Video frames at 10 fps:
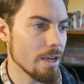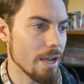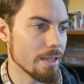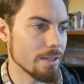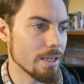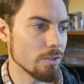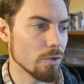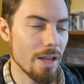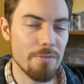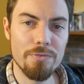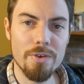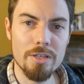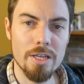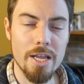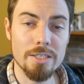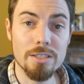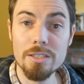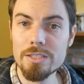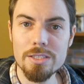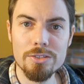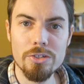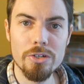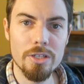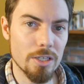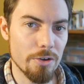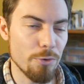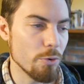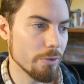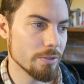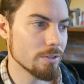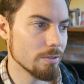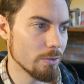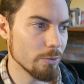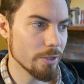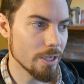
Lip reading: and then it has a list internally of all the